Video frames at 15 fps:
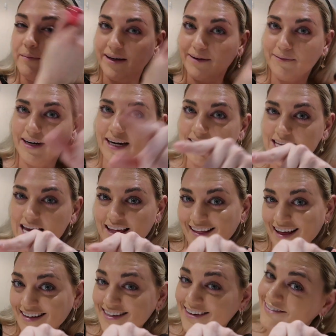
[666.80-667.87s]
I mean when I say
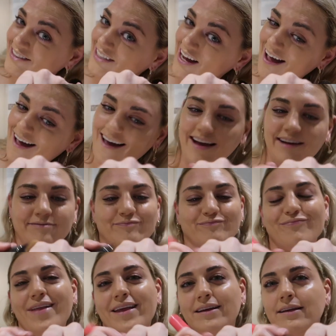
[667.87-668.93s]
that, don't you?
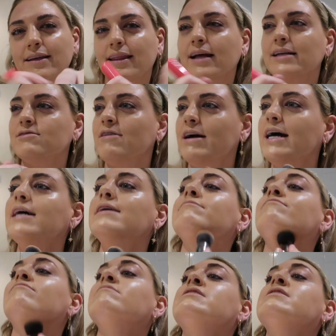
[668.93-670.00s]
That's right.